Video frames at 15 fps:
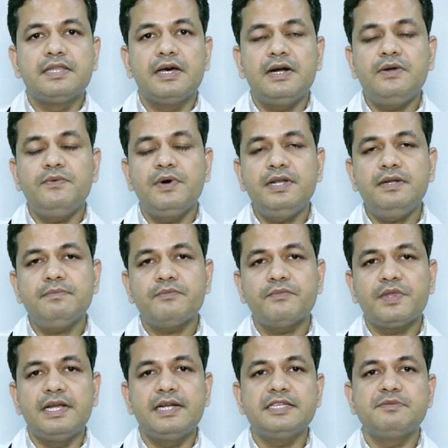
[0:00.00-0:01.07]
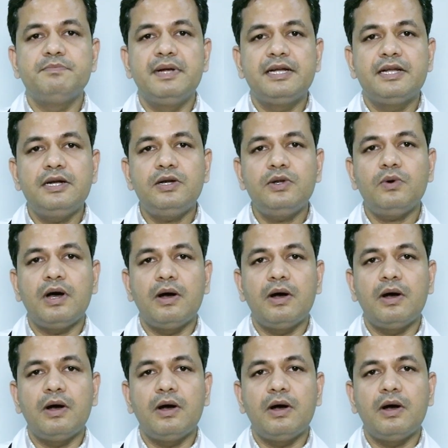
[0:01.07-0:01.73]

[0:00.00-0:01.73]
Third one, it is better to